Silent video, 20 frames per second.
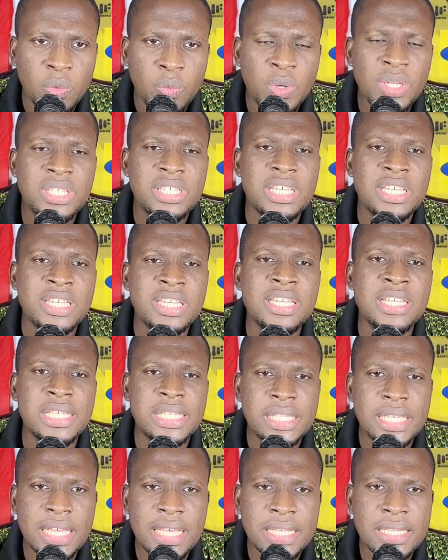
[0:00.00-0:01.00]
which in
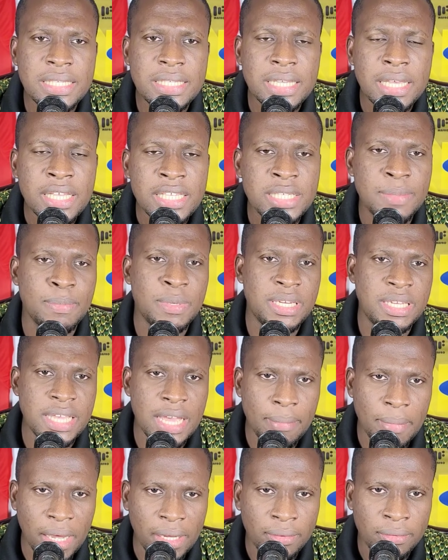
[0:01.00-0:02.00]
this case is
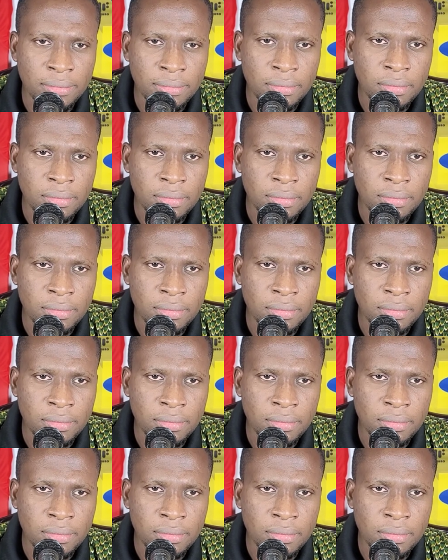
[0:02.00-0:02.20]
Midiema.